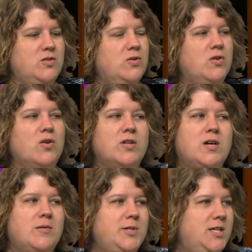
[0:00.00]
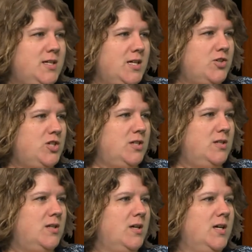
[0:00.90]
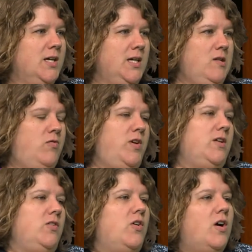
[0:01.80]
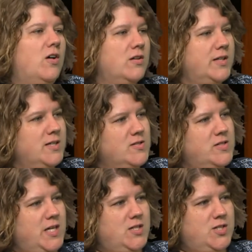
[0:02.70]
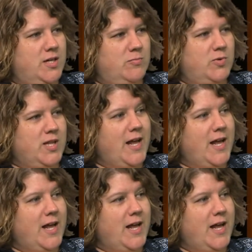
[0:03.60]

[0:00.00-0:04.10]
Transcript: You could go to the Comedy Connection in Faneuil Hall and get stage time with an